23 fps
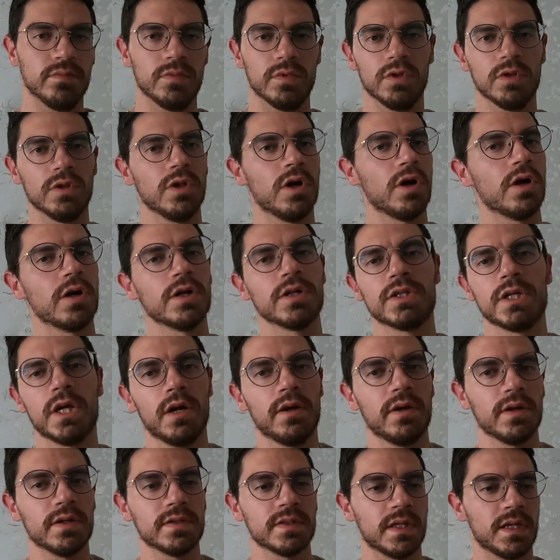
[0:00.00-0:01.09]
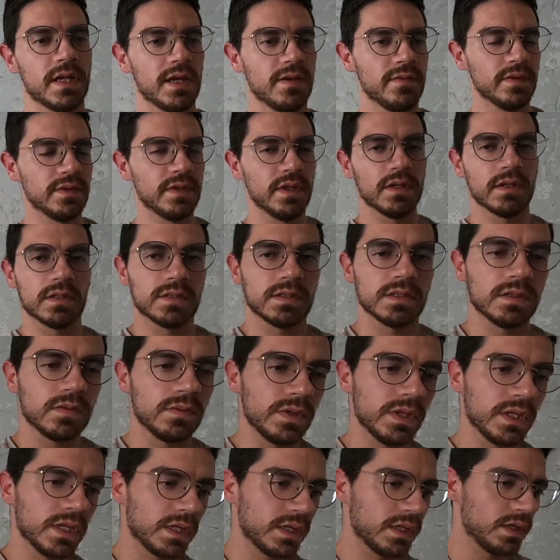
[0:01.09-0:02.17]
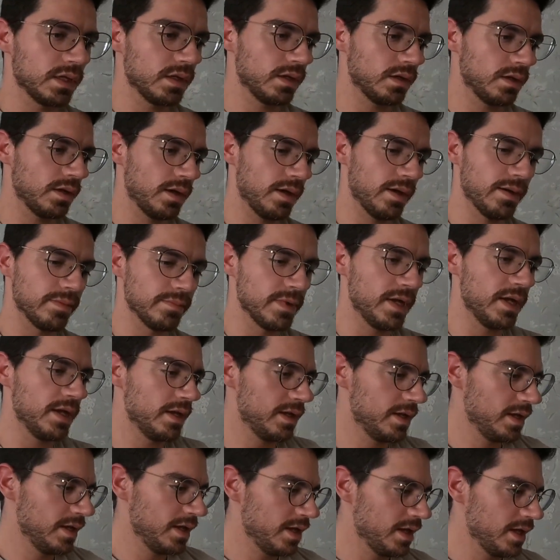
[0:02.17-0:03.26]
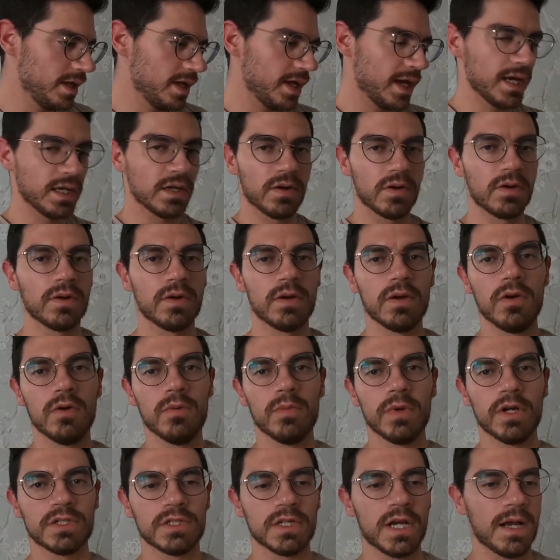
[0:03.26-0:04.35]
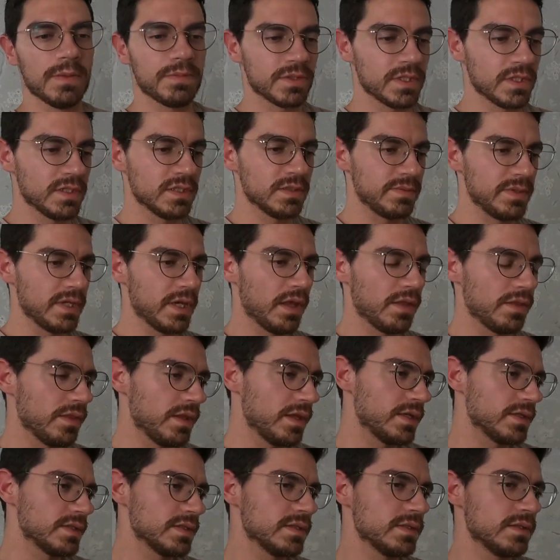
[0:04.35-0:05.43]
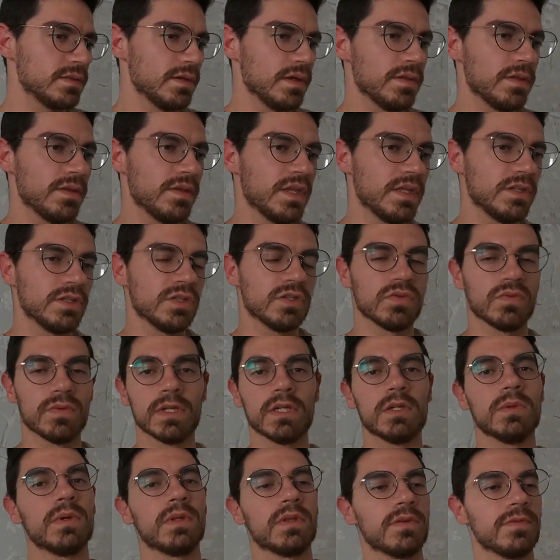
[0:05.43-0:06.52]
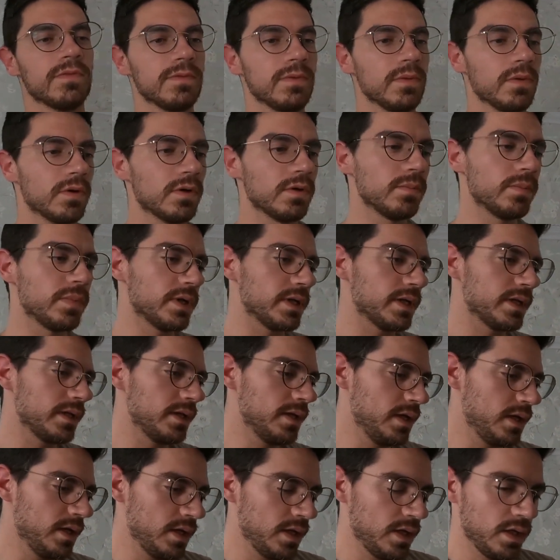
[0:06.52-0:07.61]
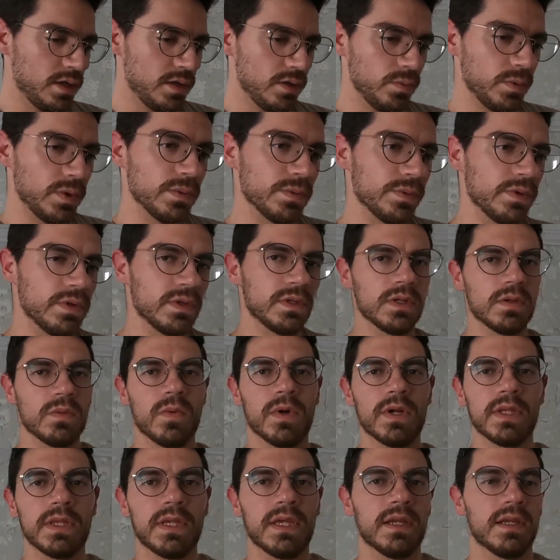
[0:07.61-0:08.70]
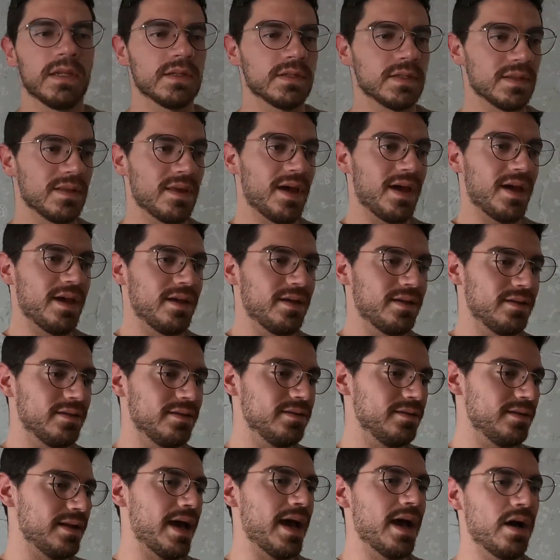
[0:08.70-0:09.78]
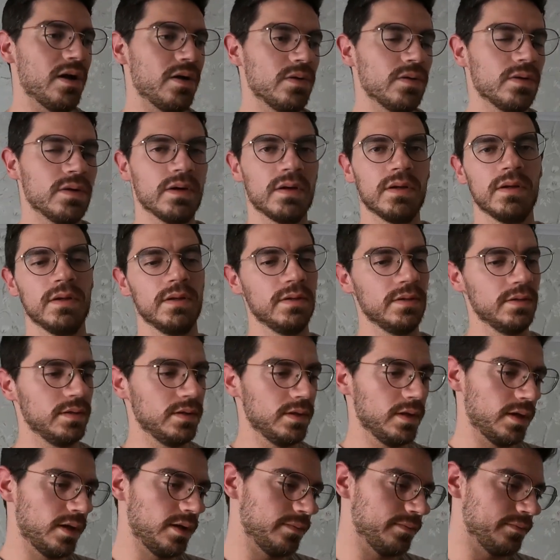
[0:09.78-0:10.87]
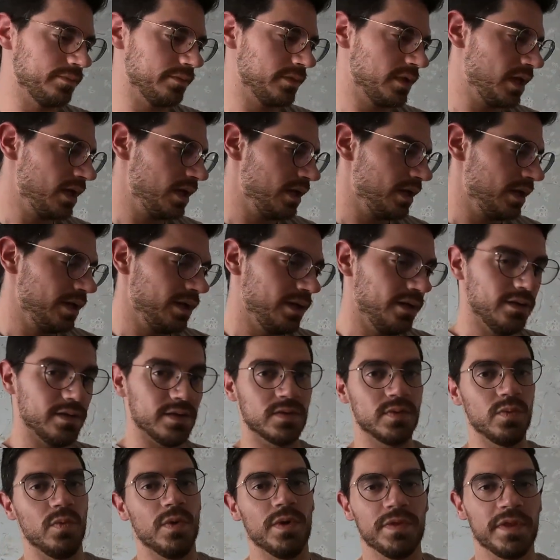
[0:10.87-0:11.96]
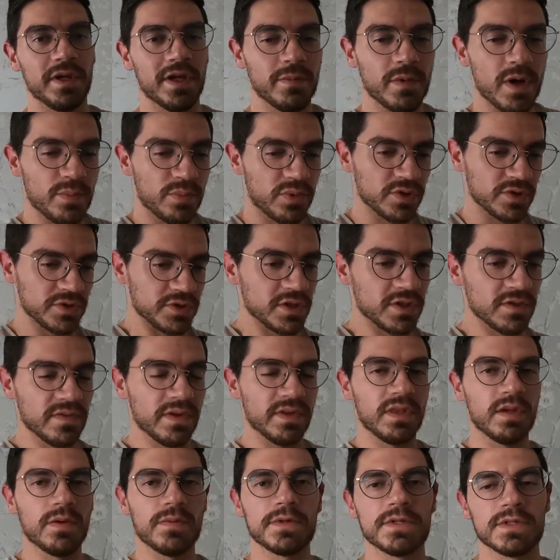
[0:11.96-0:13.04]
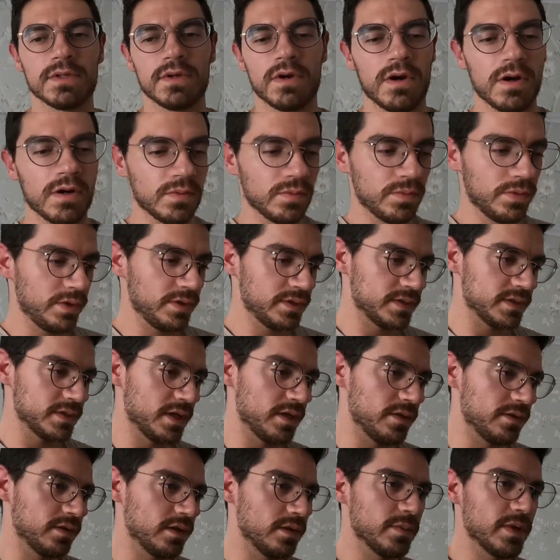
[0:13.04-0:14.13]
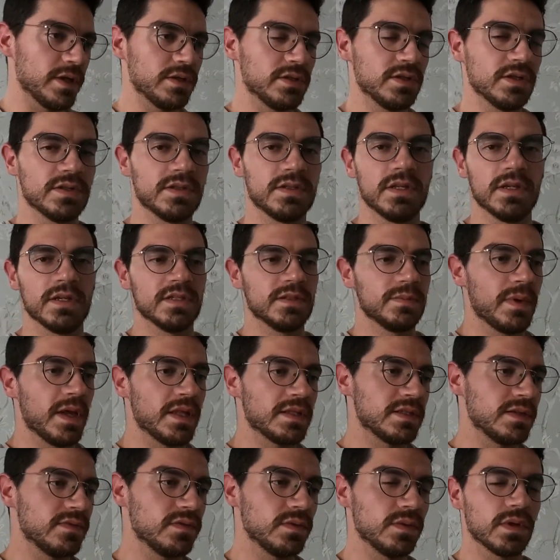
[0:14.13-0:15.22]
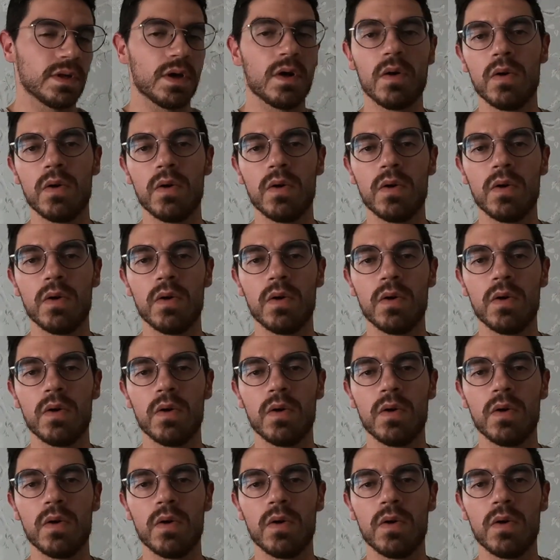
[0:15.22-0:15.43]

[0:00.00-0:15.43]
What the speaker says: large areas that have a ton of squeak. I don't know much options beyond this other than just redoing the floor, but we really didn't want to get into that now. That's one thing about preserving the original hardwoods, another thing about just the expense of doing a